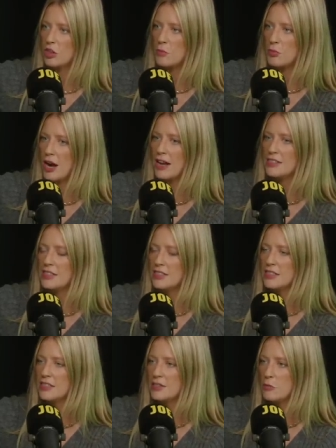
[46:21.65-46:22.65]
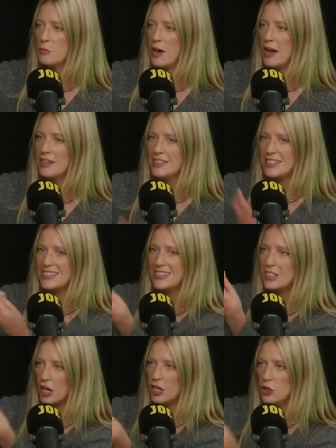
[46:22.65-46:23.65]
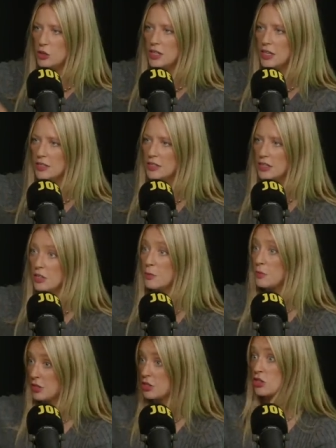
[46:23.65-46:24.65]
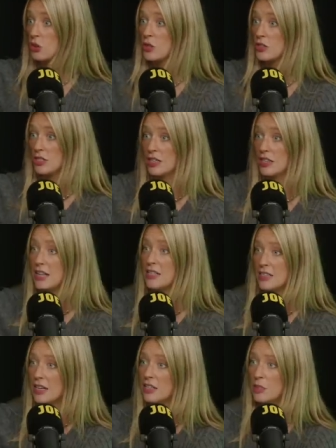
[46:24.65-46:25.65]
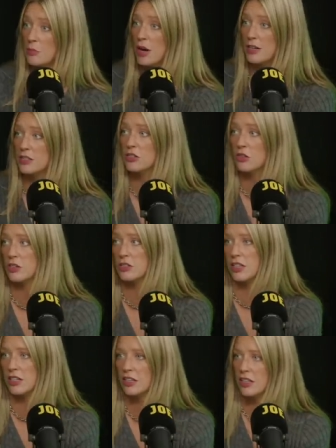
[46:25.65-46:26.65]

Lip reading: The brand is diluted. It's toxic. That's it. The brand is toxic.